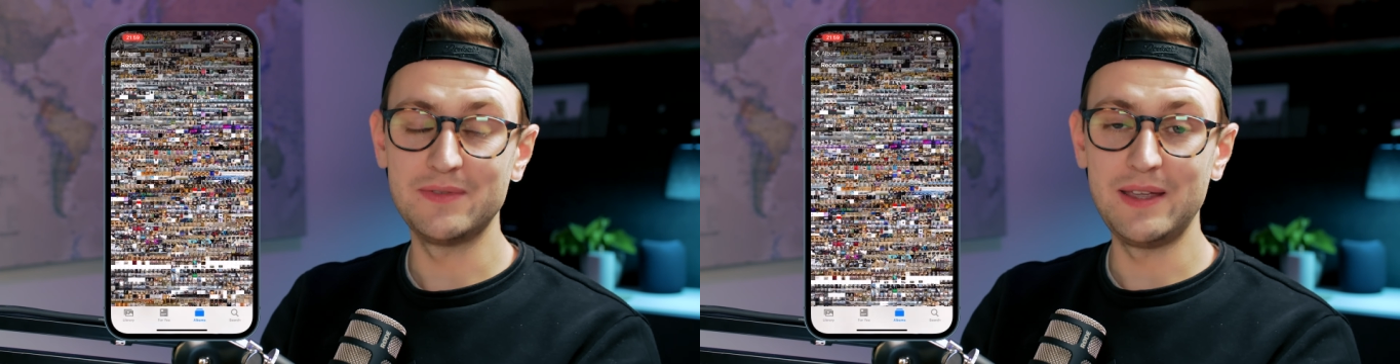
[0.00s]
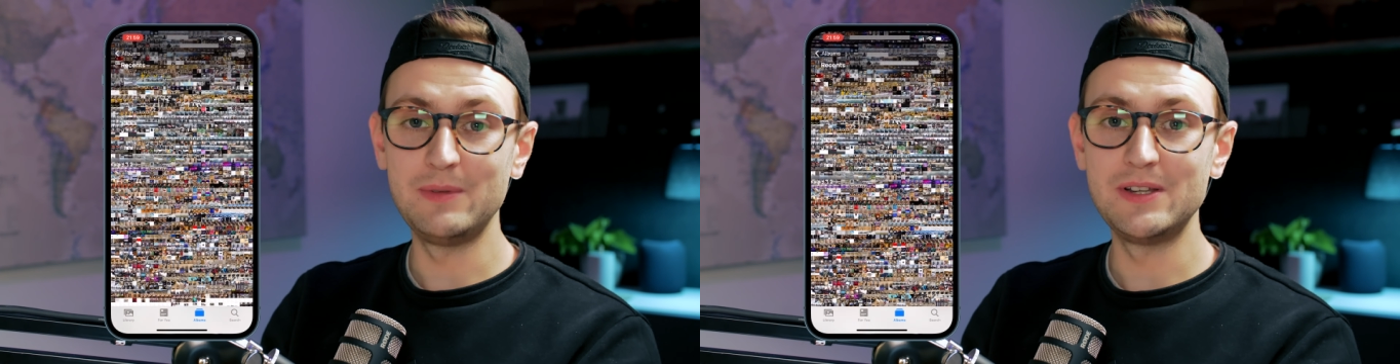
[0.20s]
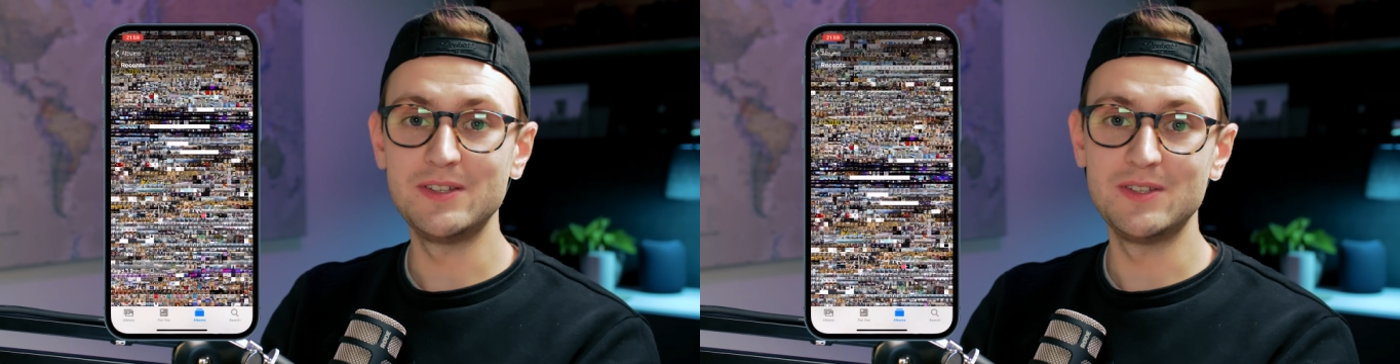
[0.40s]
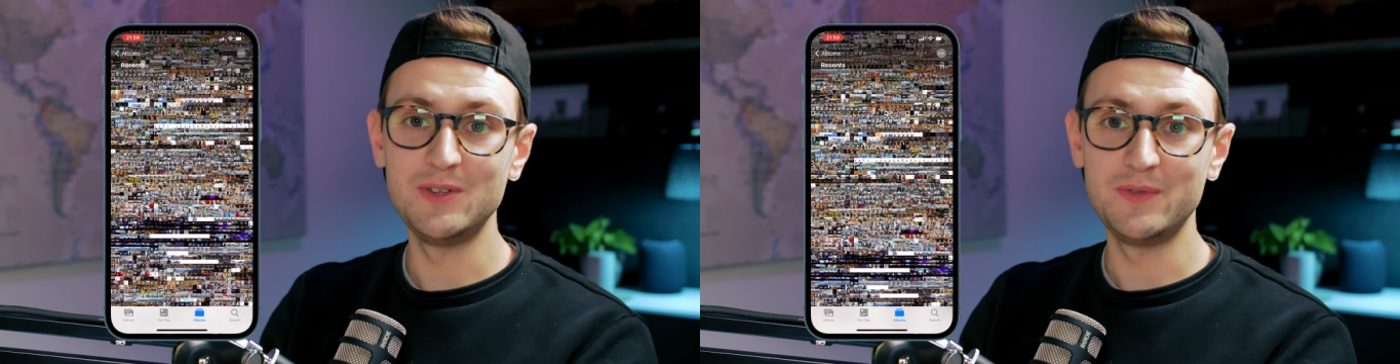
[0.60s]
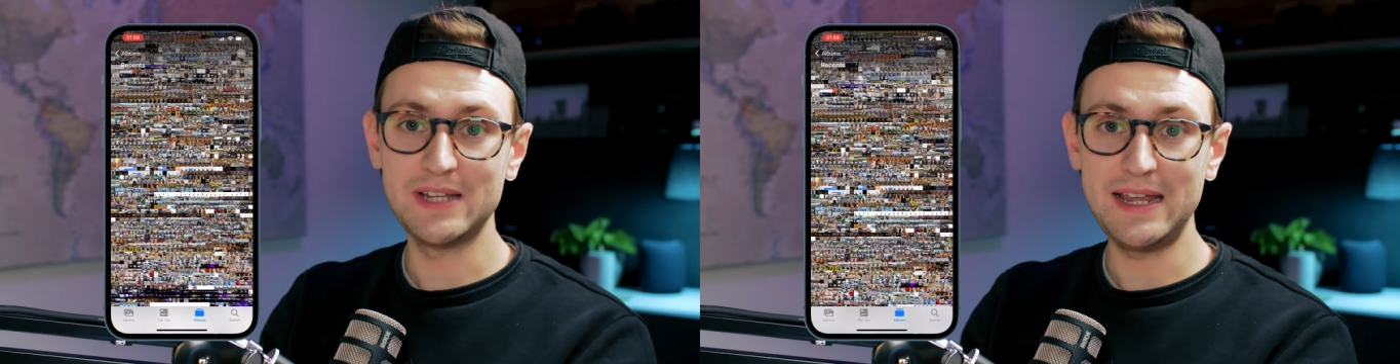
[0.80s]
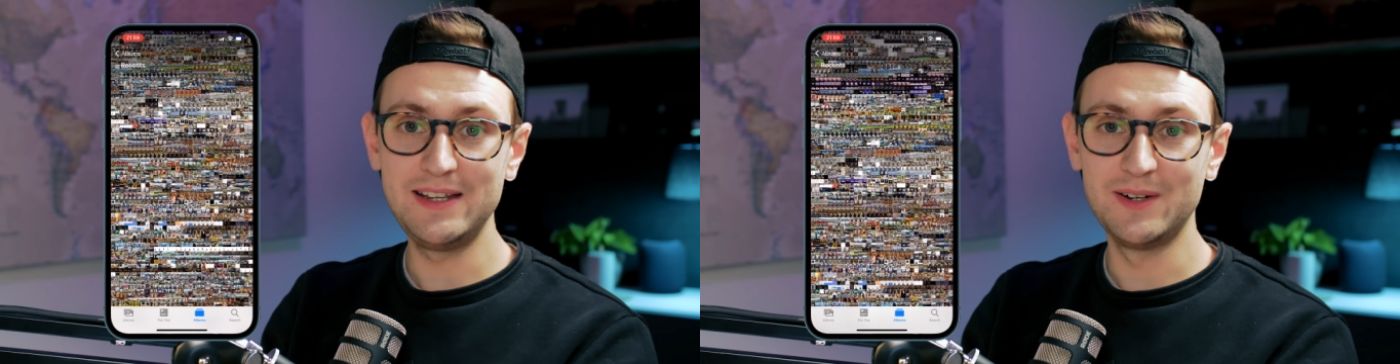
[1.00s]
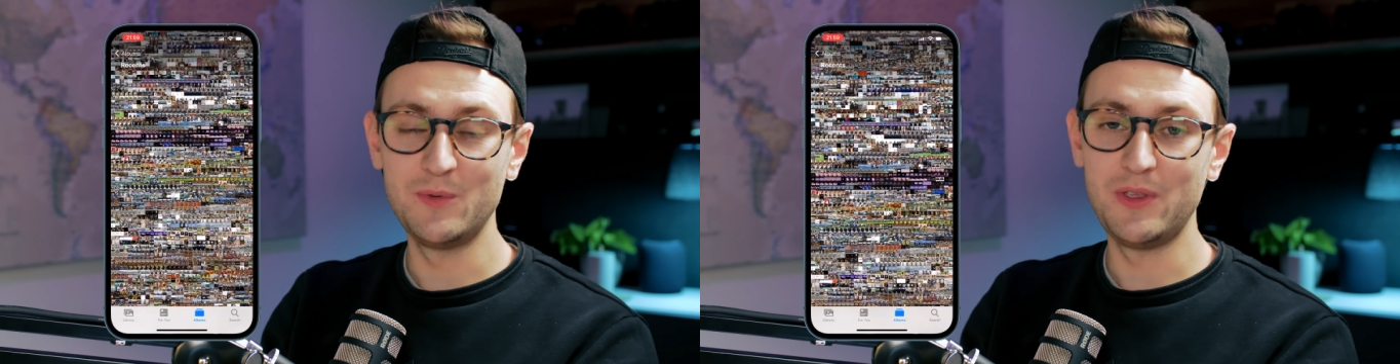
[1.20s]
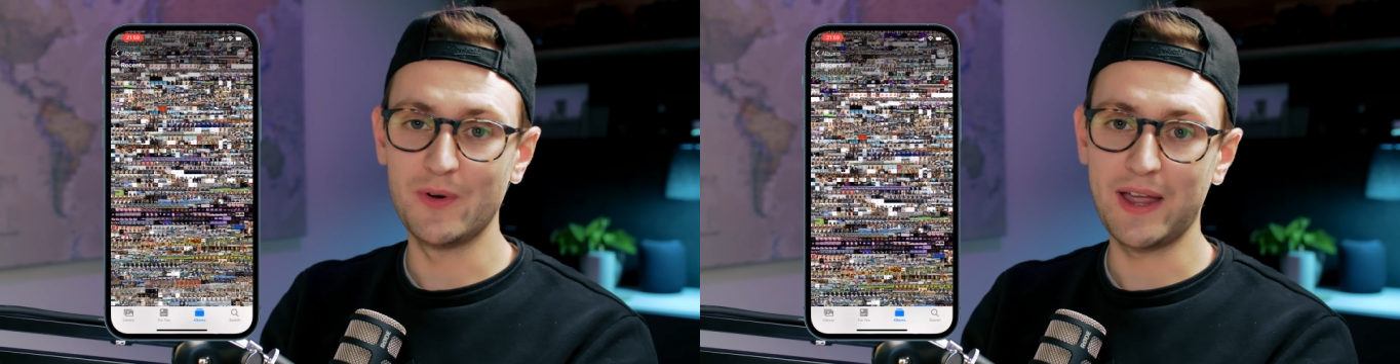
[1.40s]
of images that you've
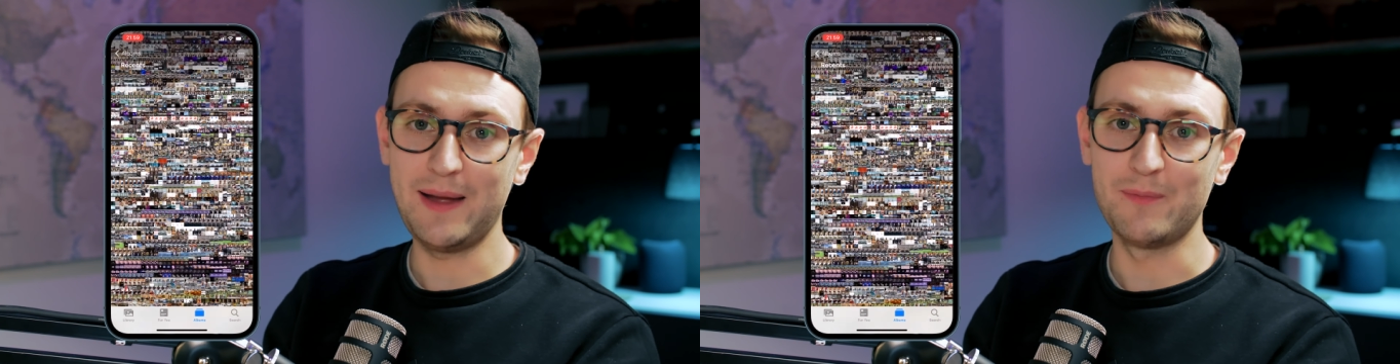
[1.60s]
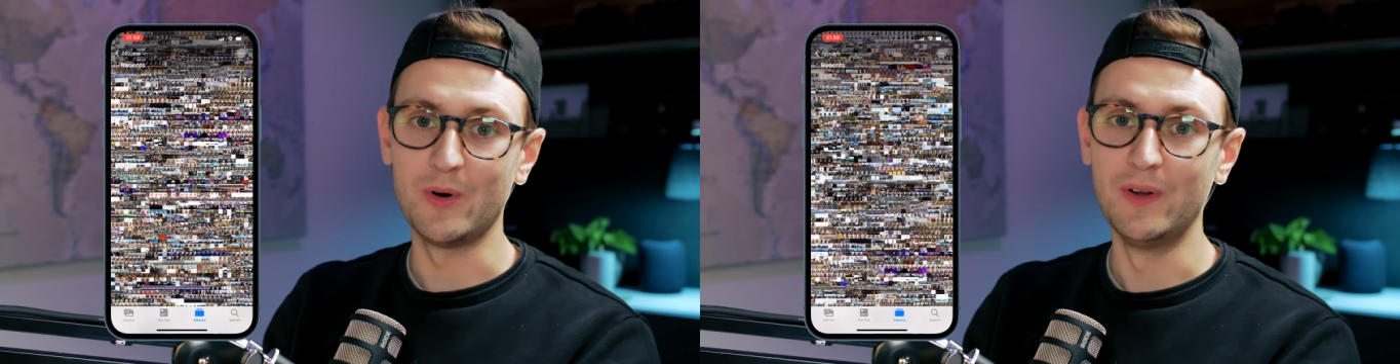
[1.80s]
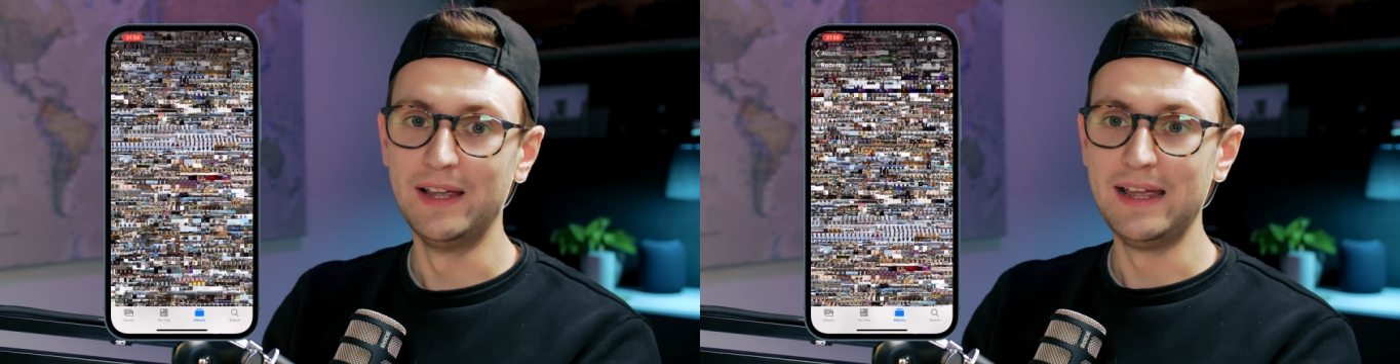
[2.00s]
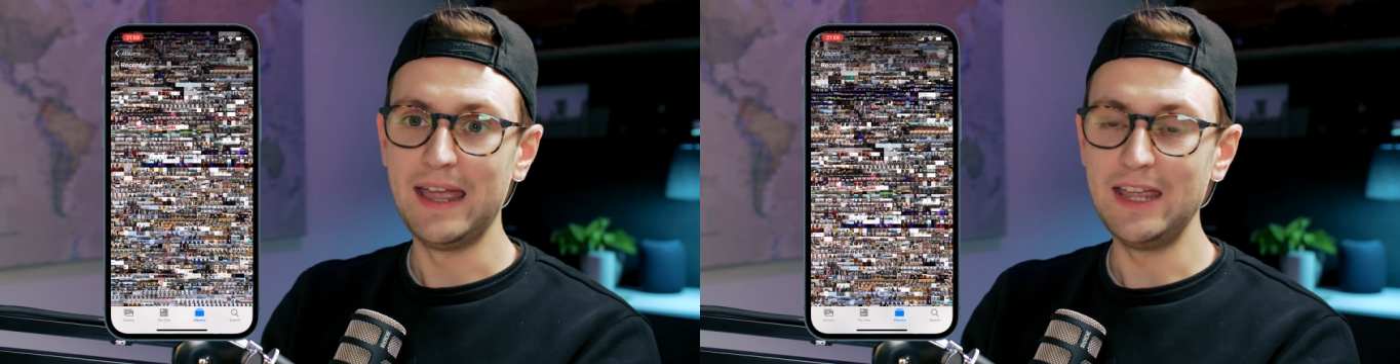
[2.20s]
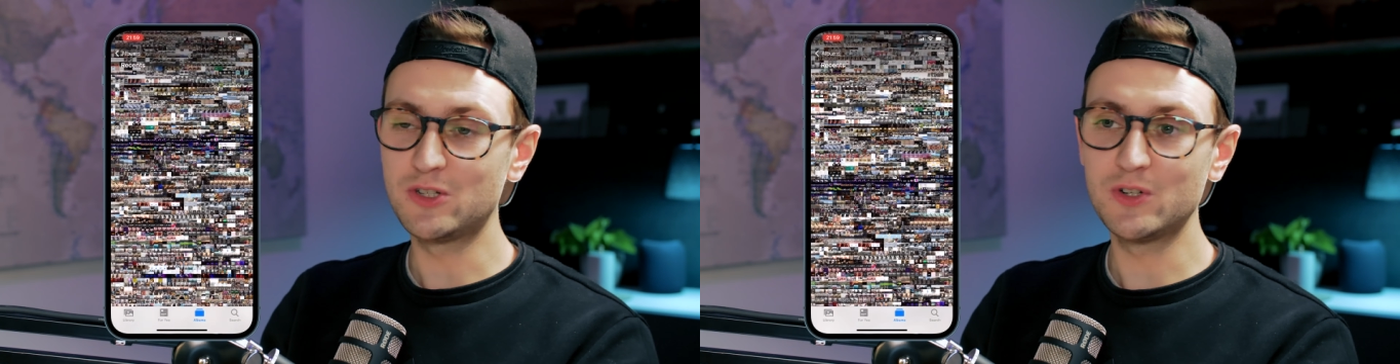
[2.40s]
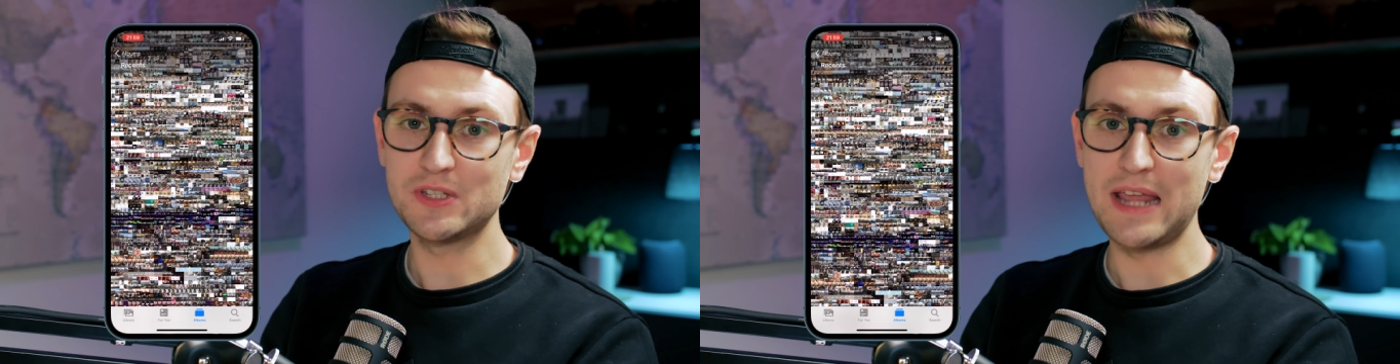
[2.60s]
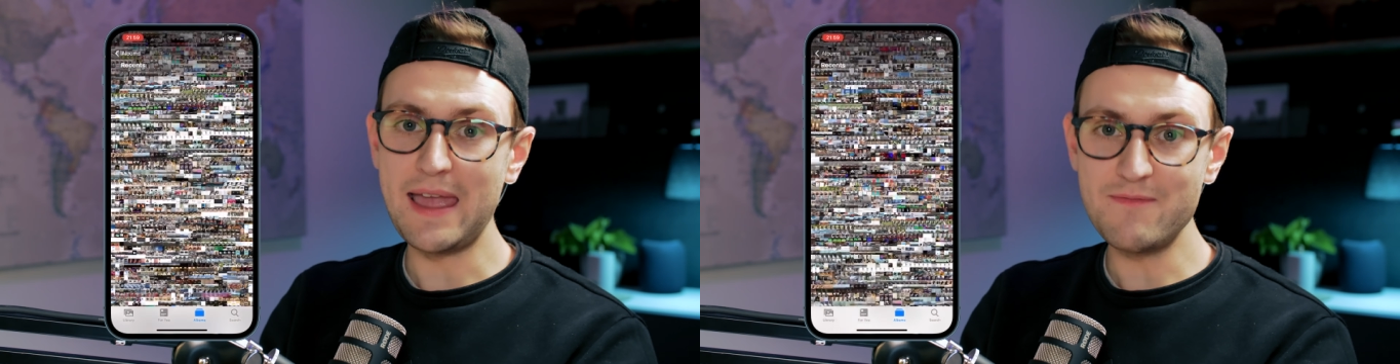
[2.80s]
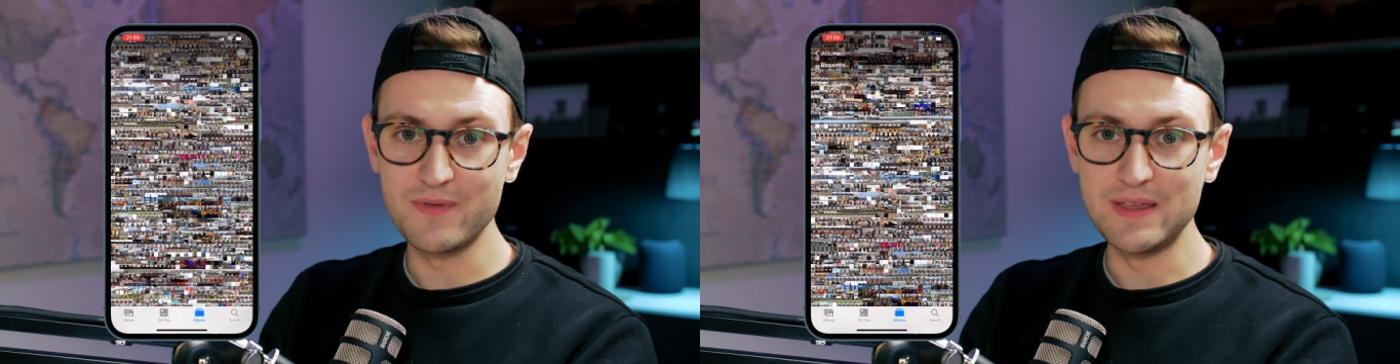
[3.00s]
taken with your camera, it's just
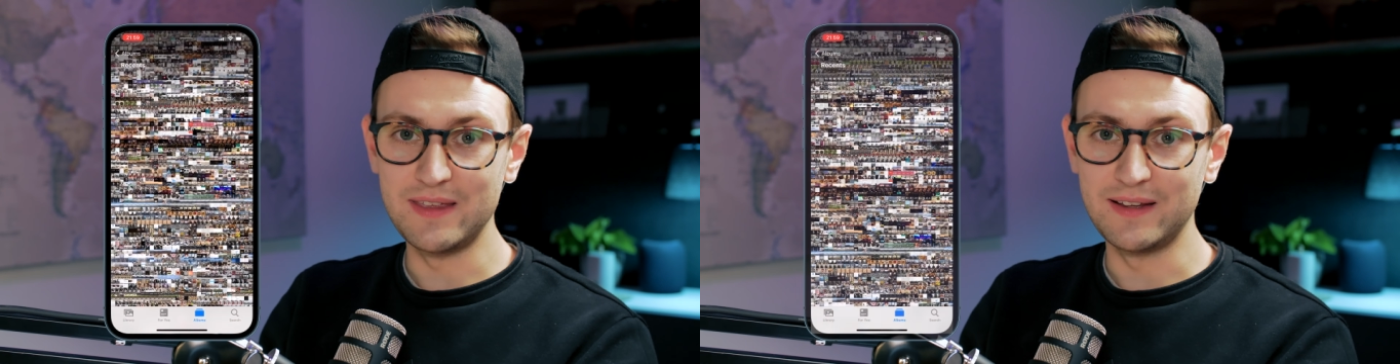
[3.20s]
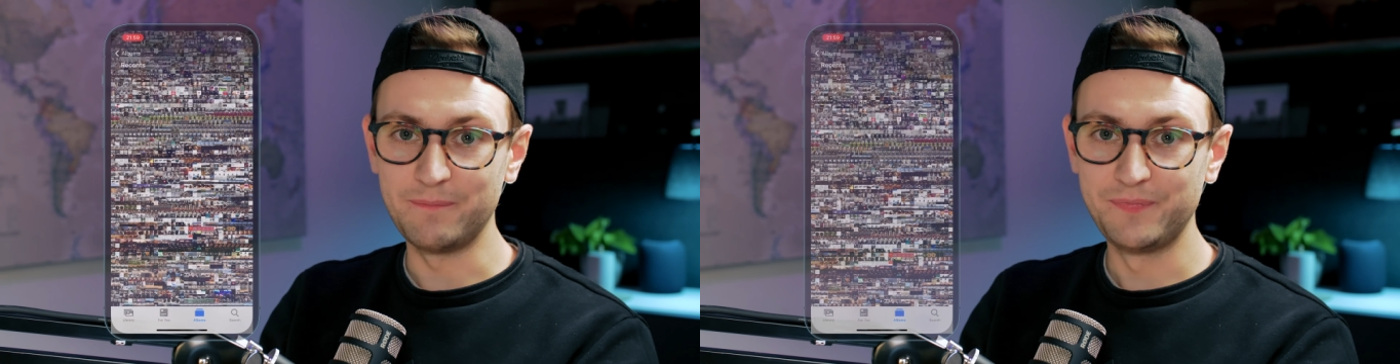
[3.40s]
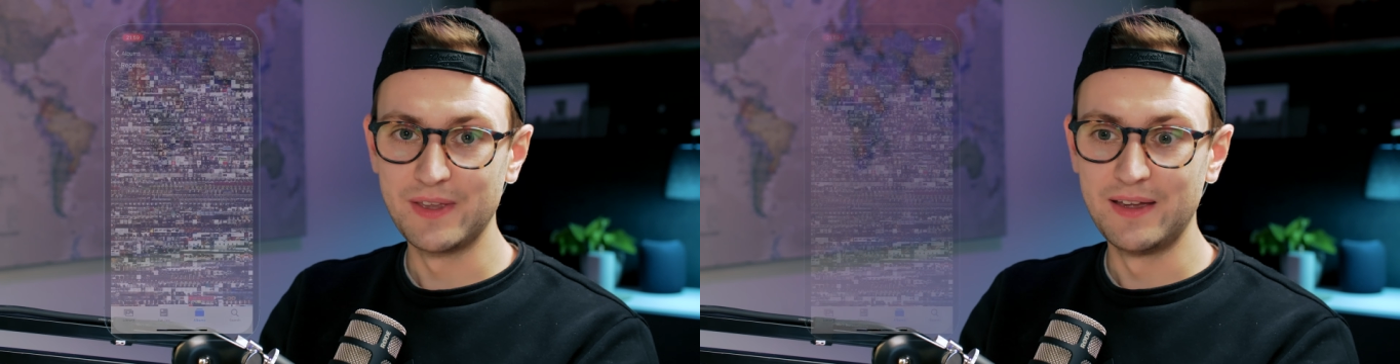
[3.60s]
everything.